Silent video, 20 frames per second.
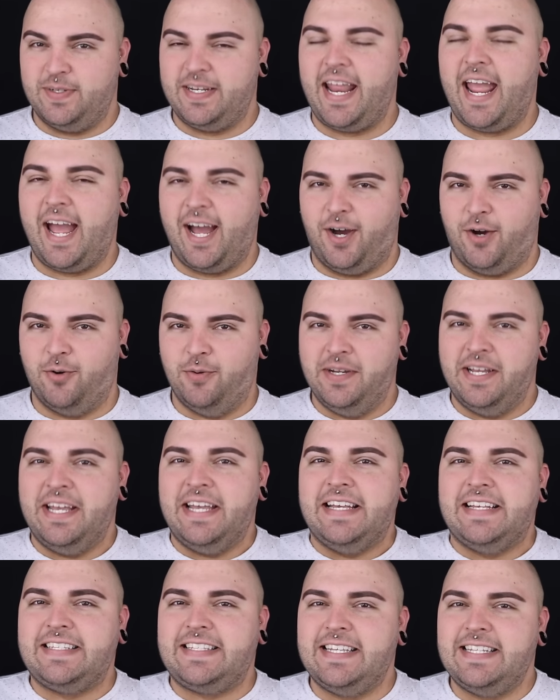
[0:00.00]
Now,
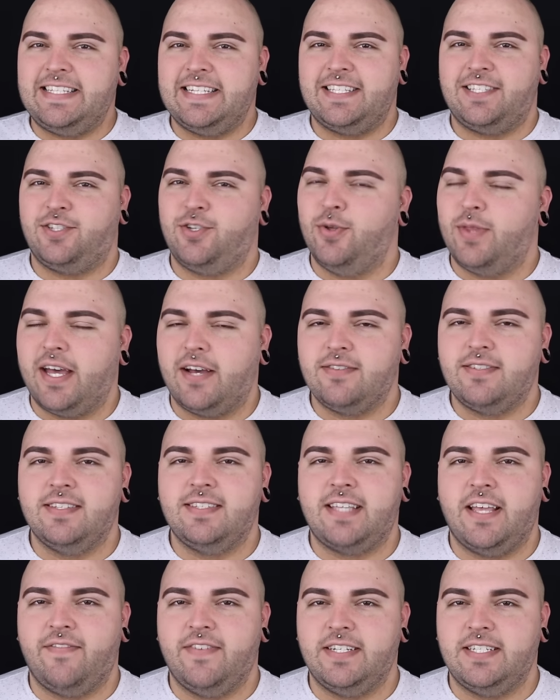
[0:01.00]
since it's
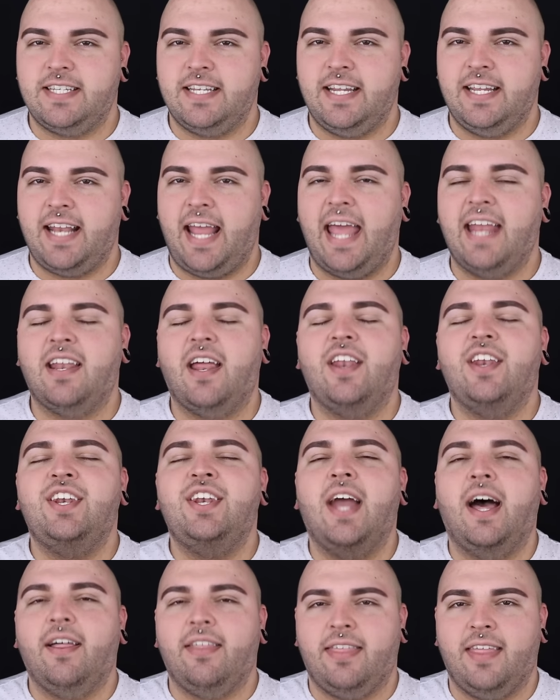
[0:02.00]
2017 and
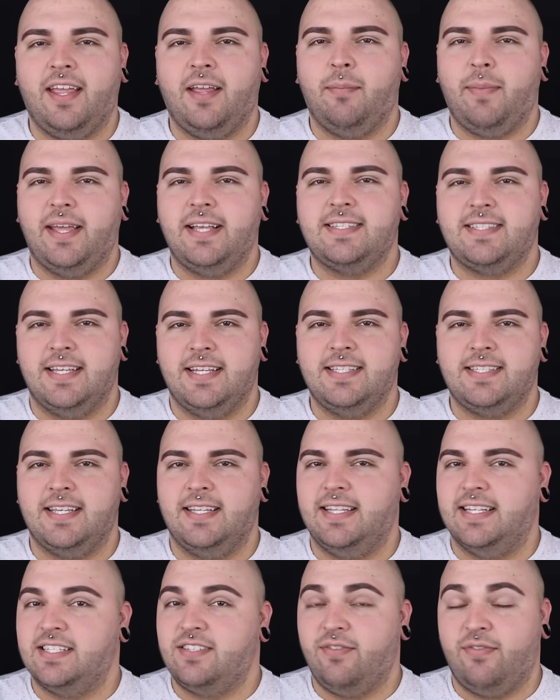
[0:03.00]
nothing makes sense
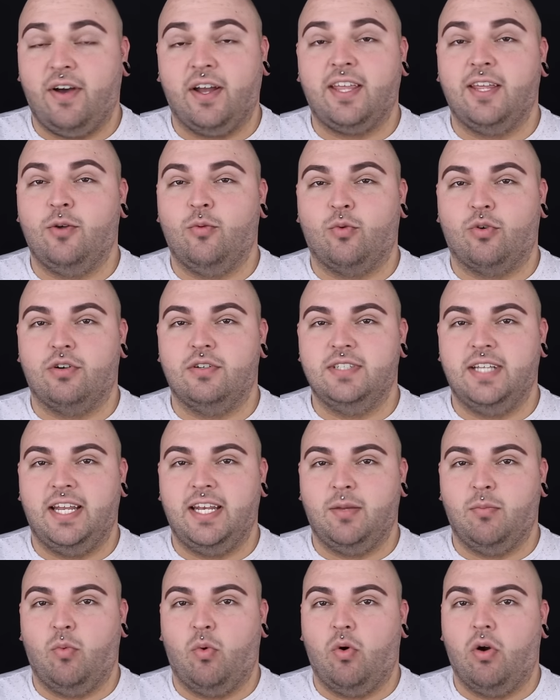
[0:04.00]
in this fucking world
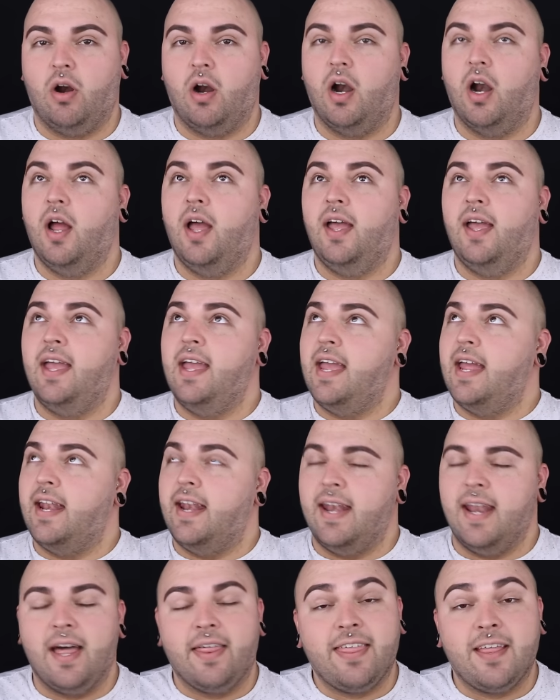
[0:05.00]
anymore,
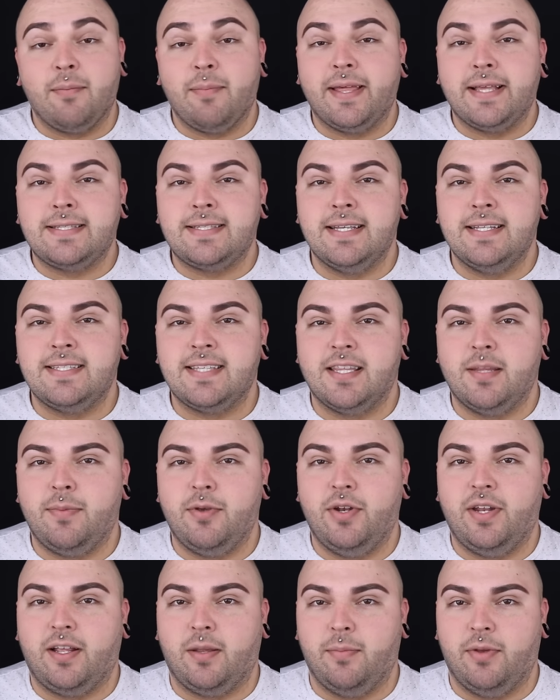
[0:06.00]
Nothing makes sense in the
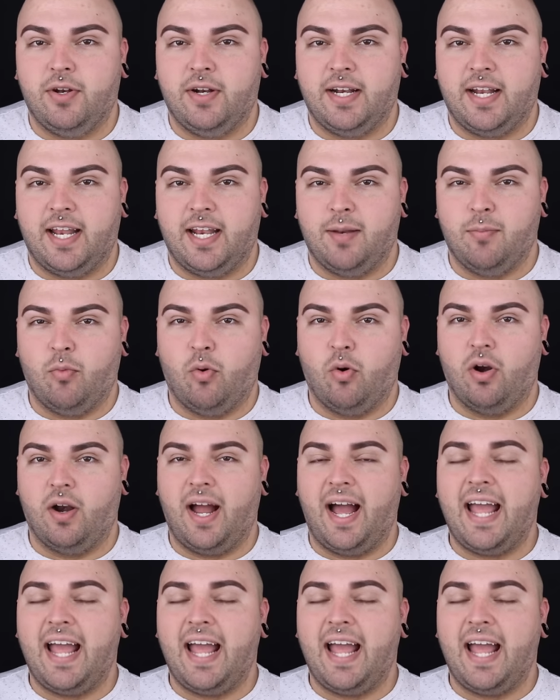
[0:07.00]
beauty community anymore.